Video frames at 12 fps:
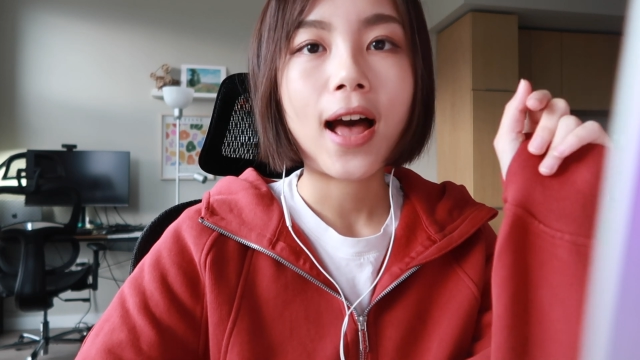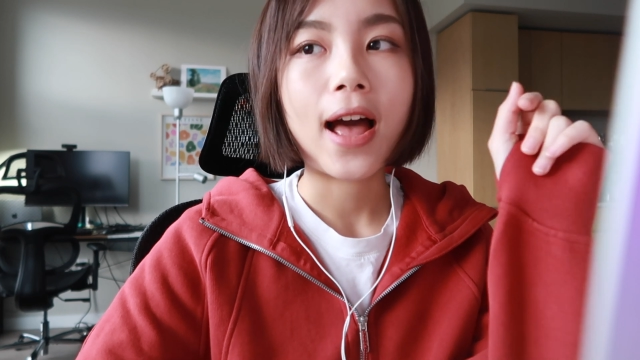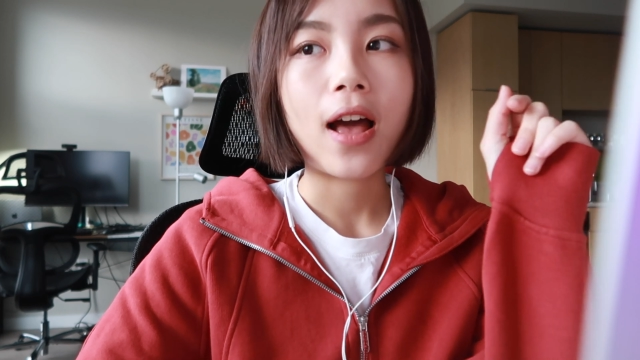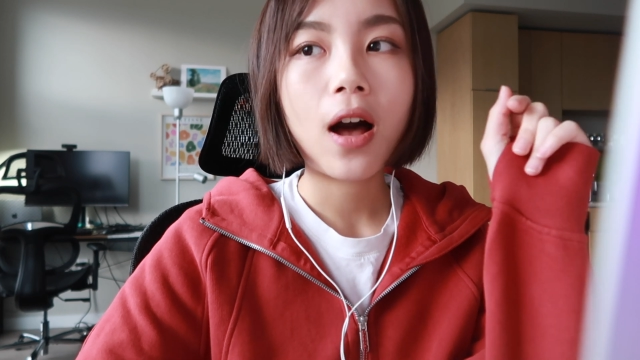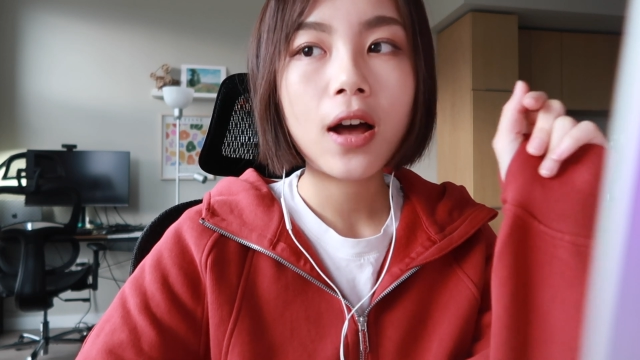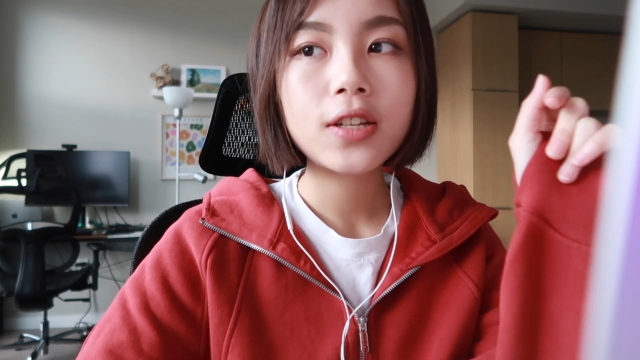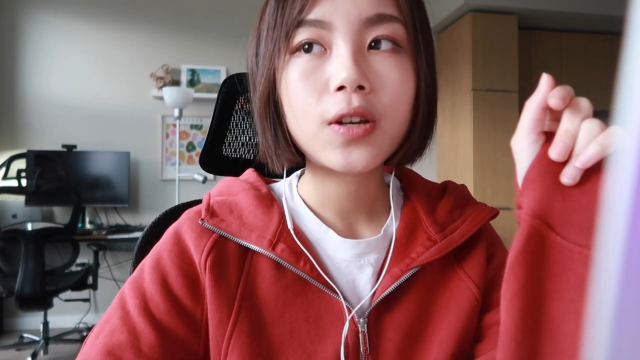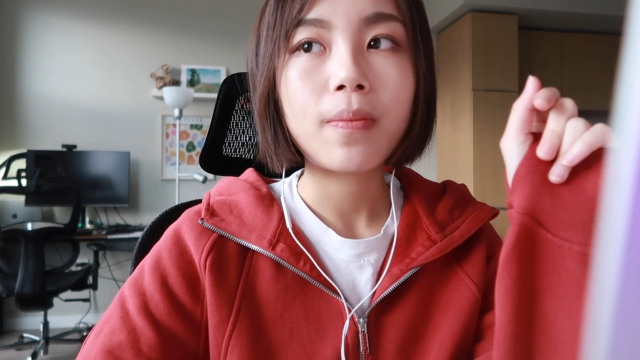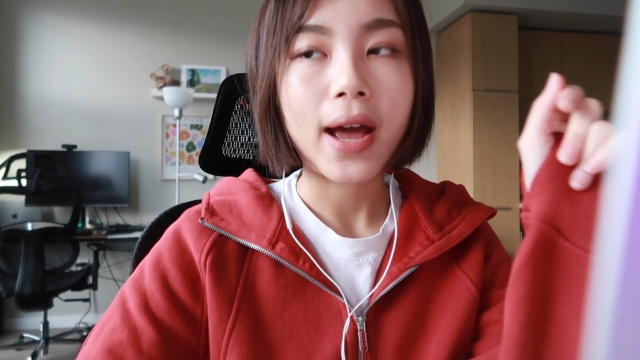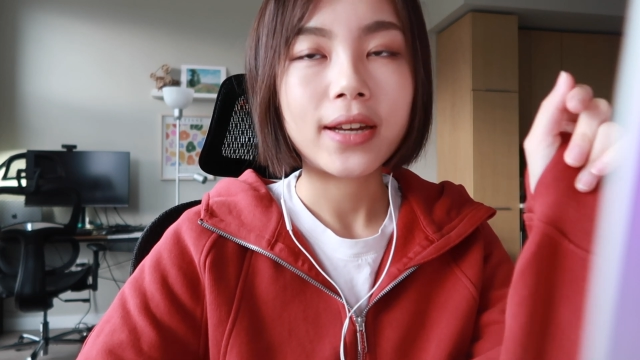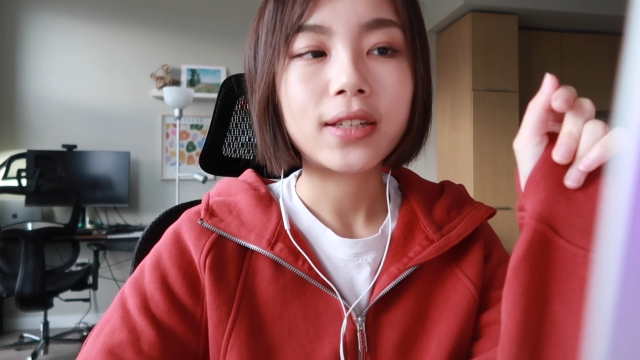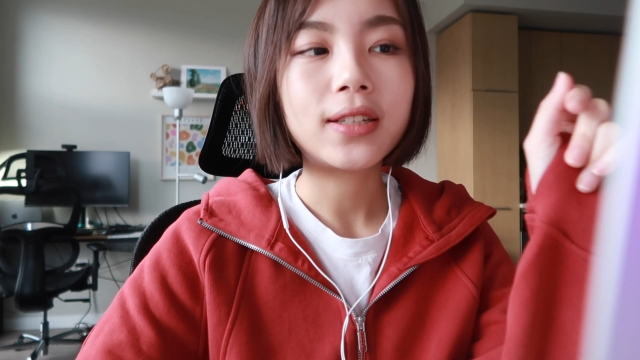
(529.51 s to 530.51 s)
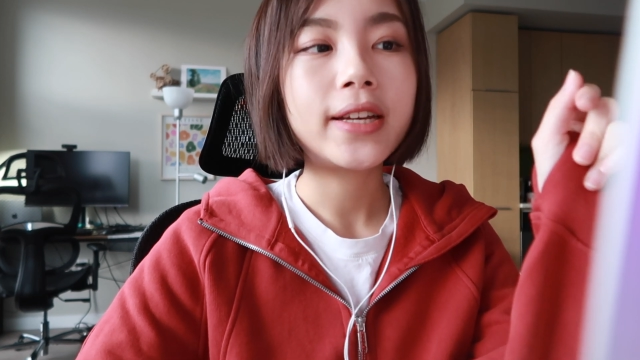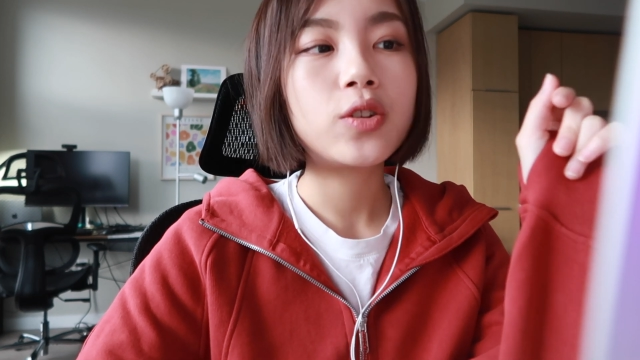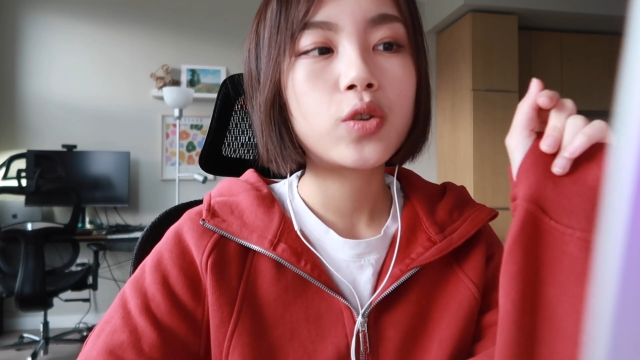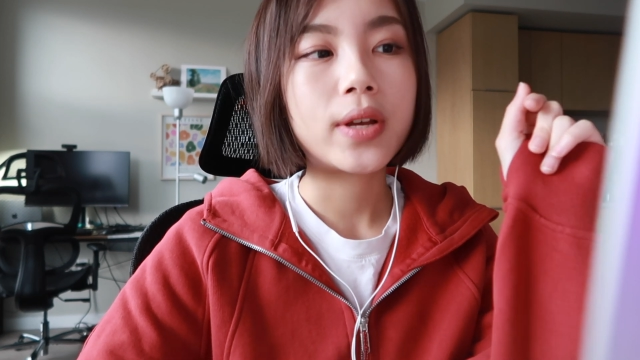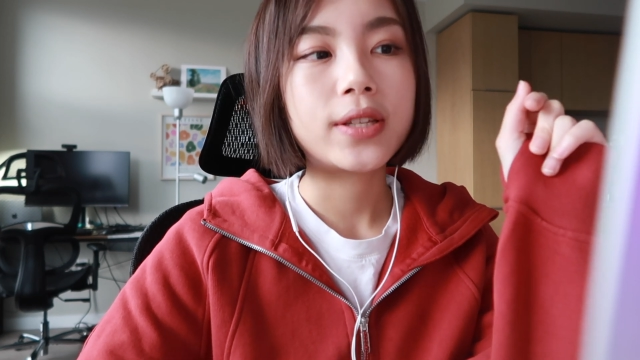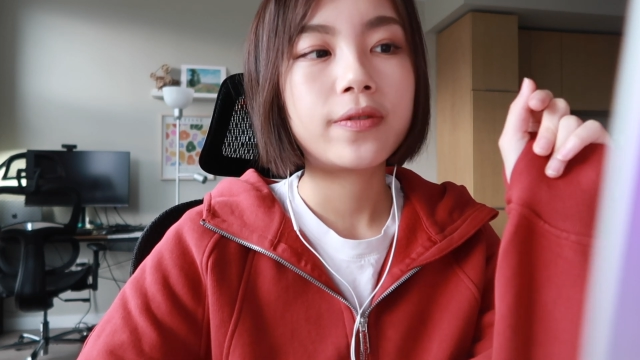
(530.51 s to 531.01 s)
I
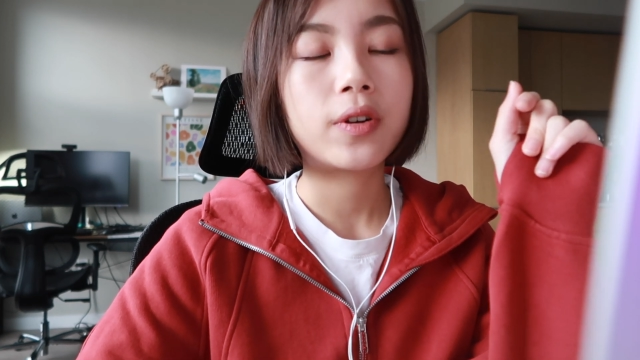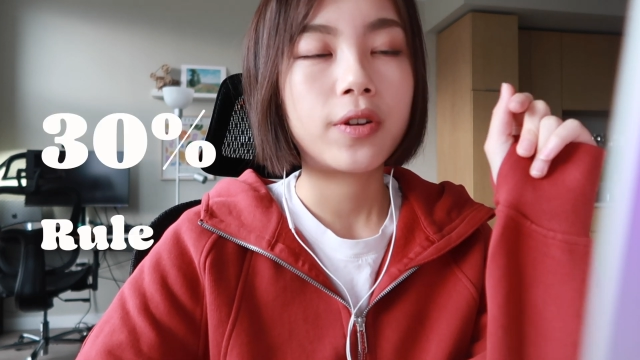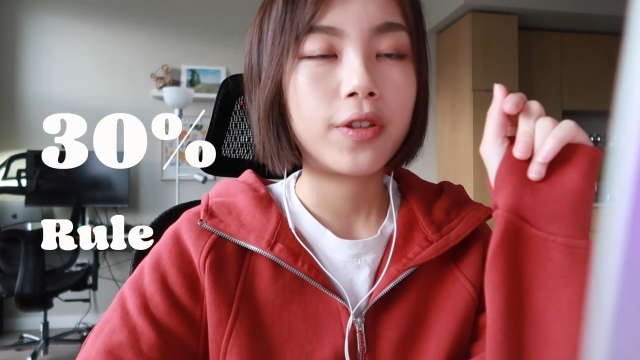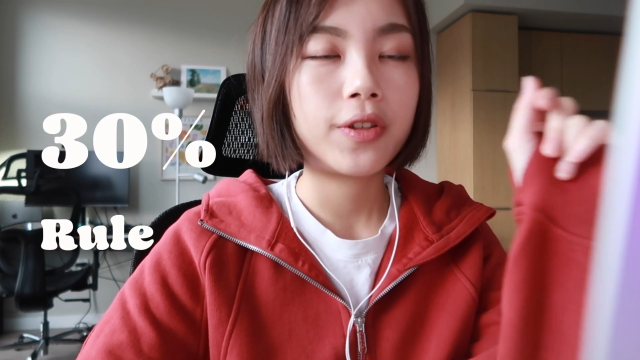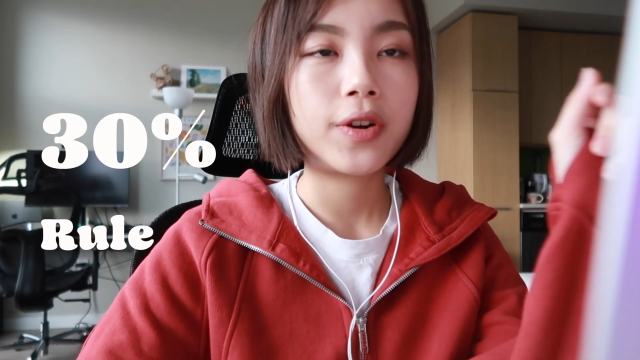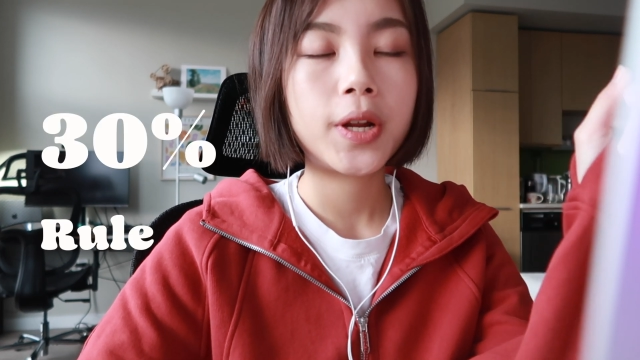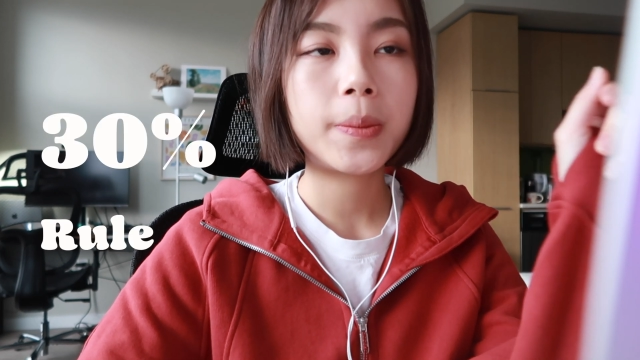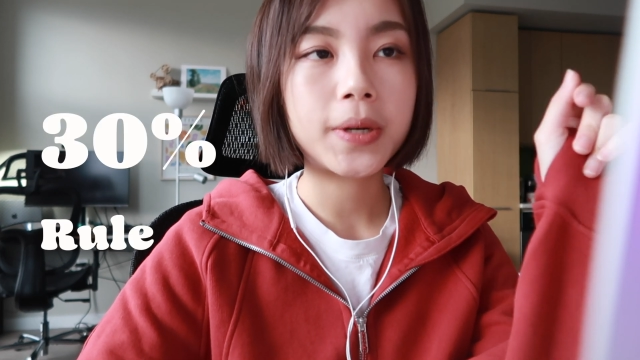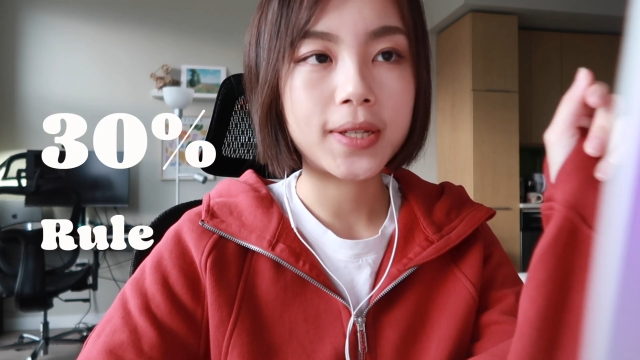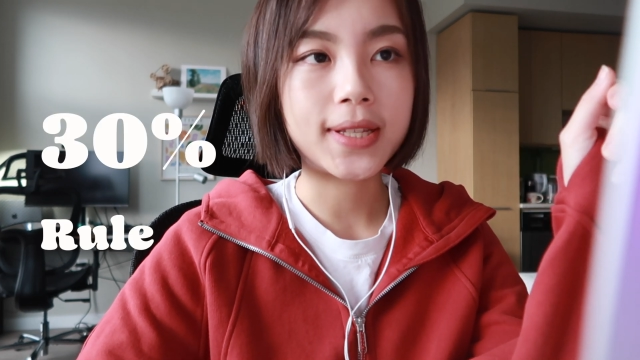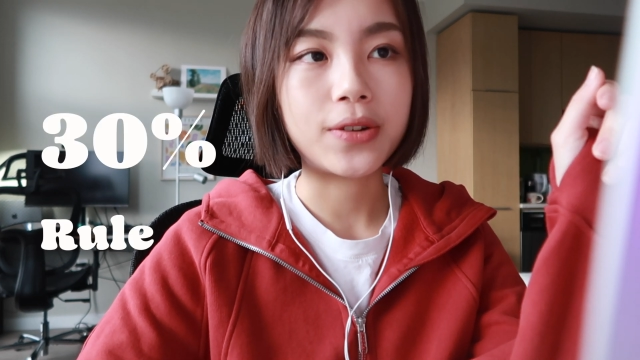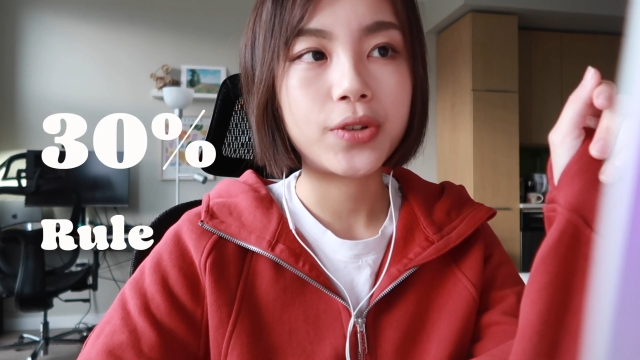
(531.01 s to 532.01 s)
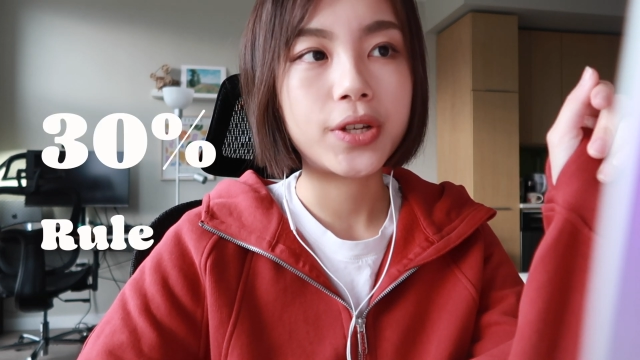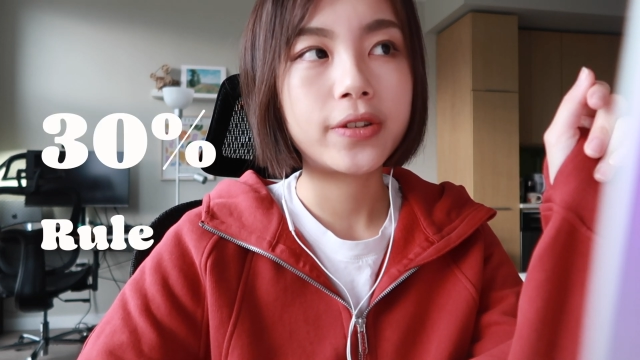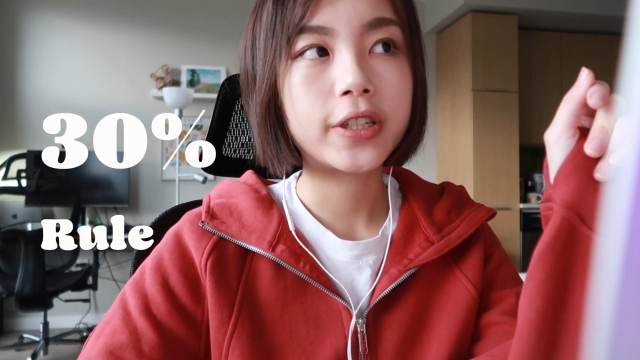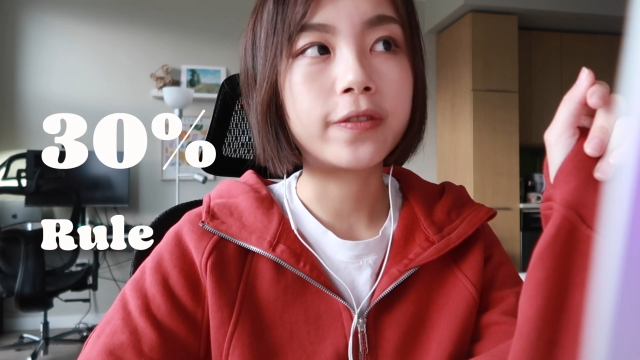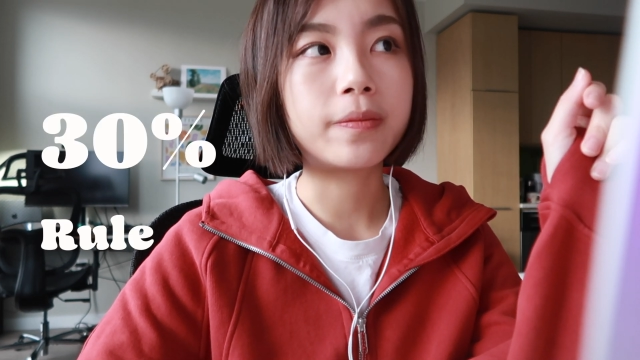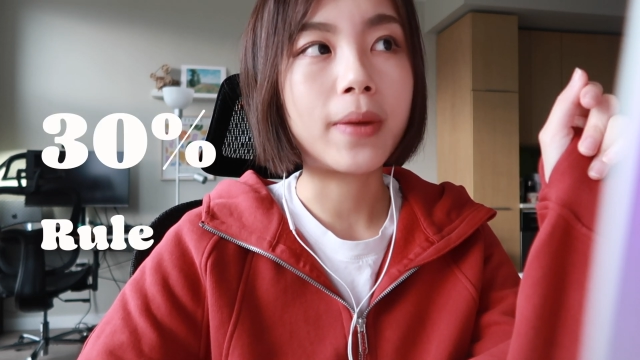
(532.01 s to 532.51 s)
automatically transfer
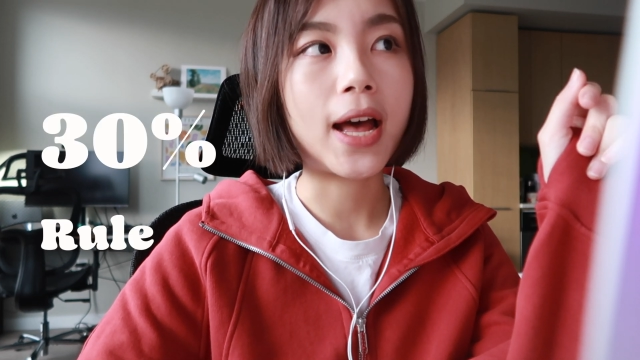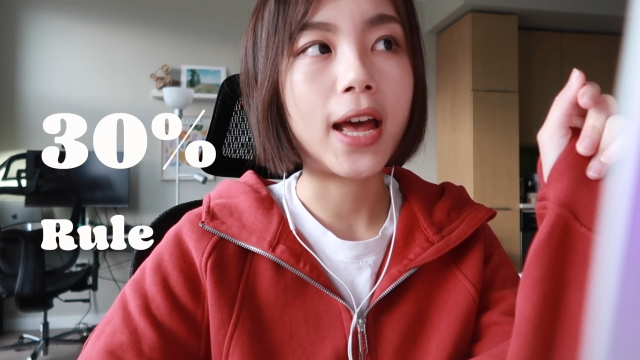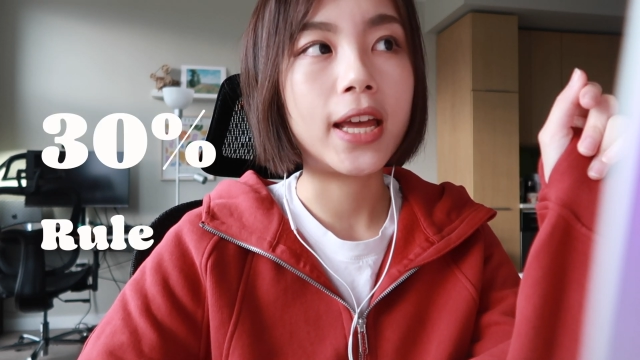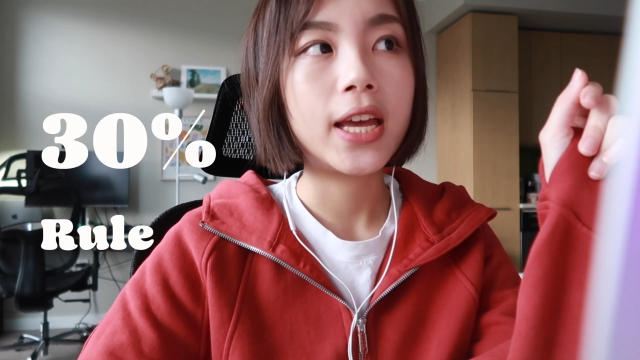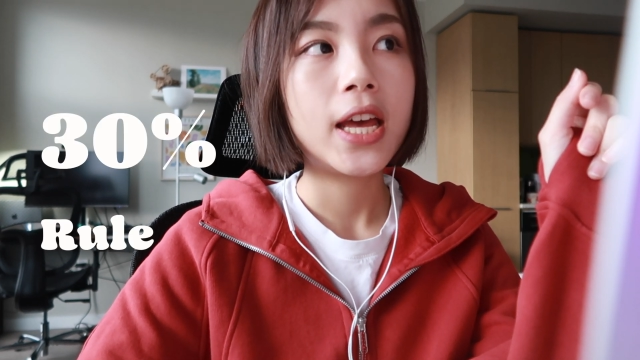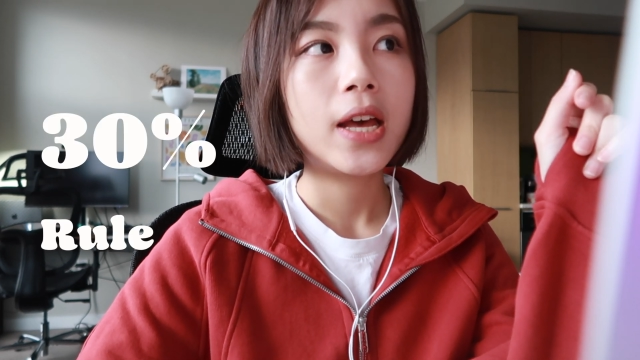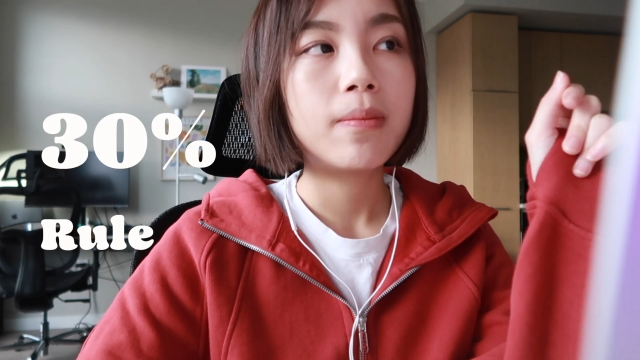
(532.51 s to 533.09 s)
30% of my